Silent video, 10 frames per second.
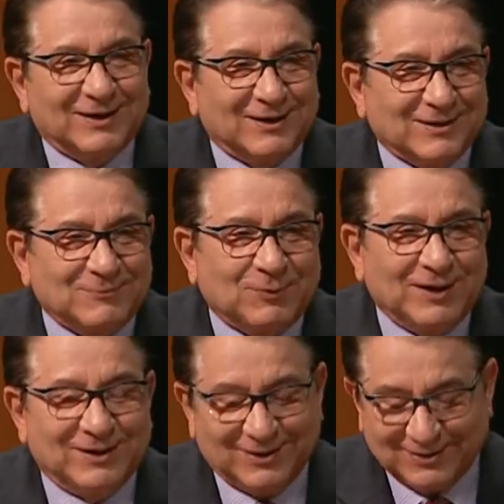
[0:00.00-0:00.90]

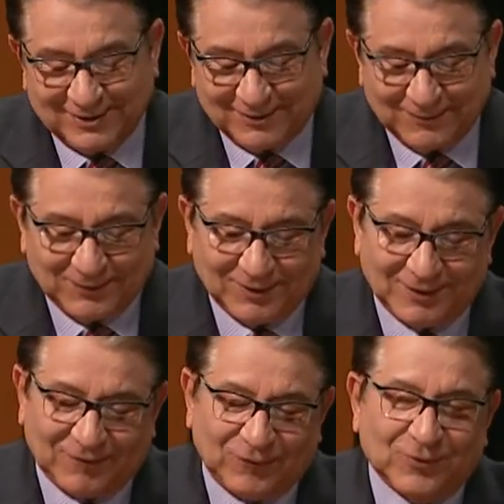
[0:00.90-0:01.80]
explaining the
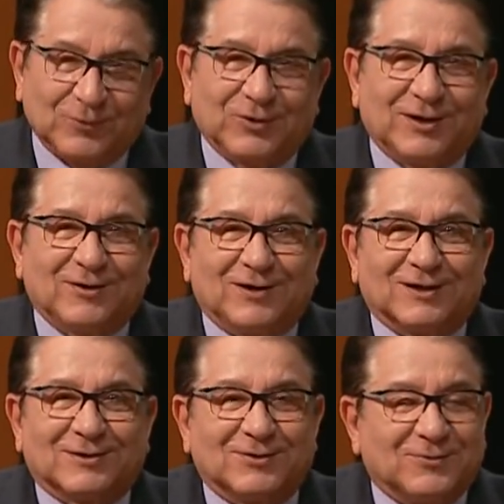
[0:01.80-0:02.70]
Affordable Care
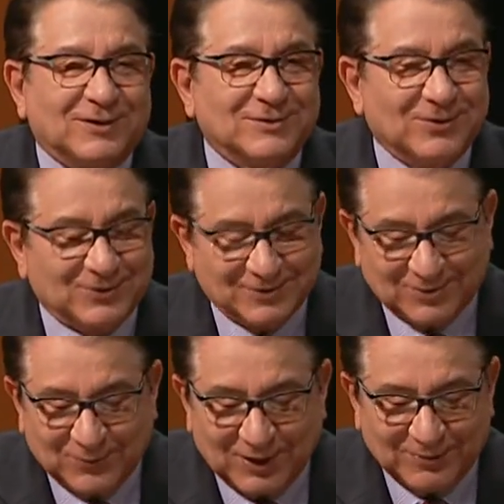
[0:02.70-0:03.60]
Act, otherwise known as
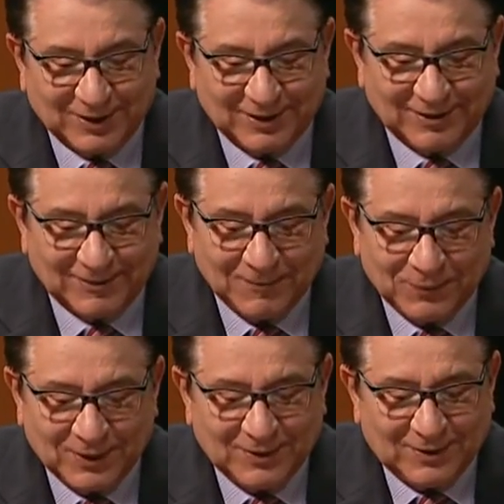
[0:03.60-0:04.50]
Obamacare.
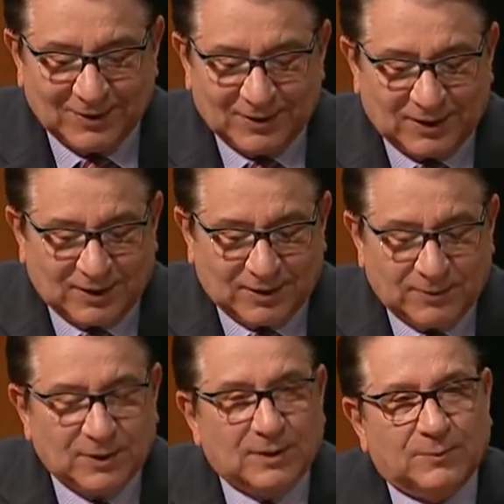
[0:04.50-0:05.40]

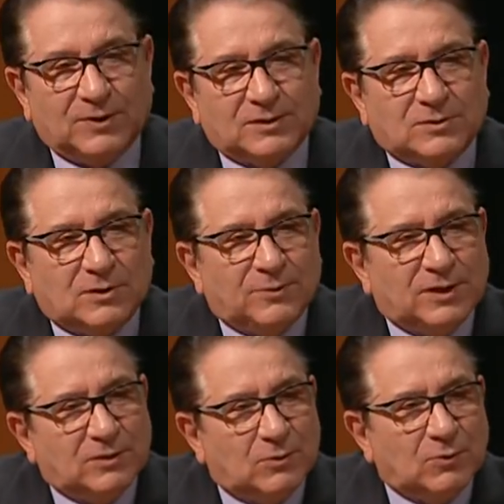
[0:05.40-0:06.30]
But
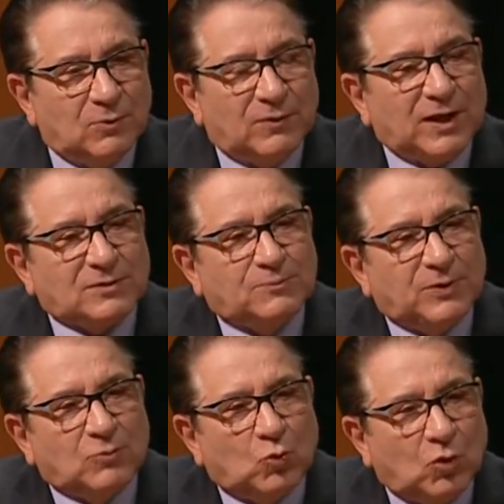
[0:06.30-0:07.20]
that's
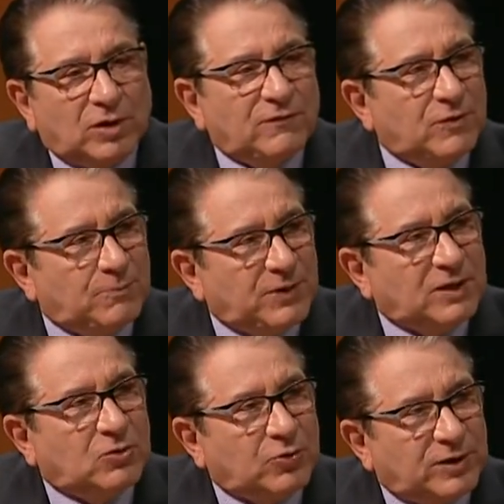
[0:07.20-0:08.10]
been one of the
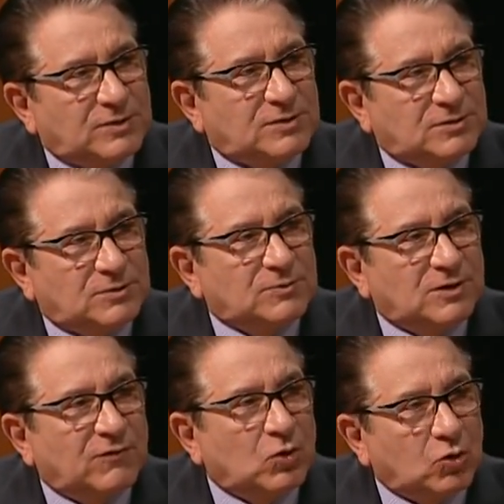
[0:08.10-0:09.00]
big criticisms
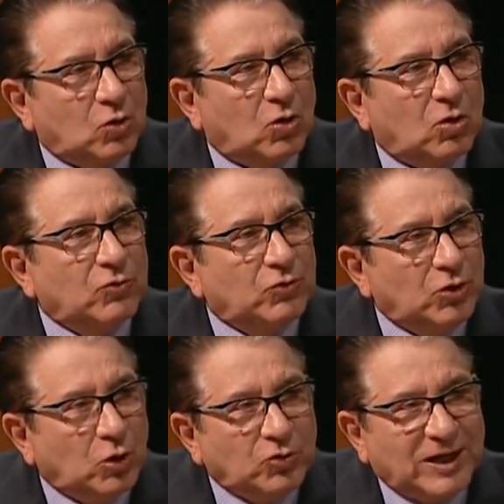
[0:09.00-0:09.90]
of the law,
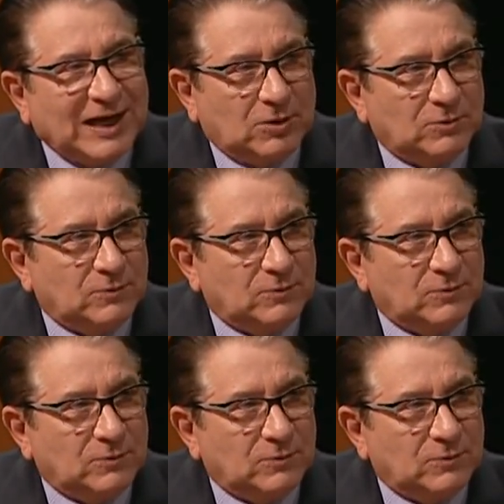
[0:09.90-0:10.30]
no doubt,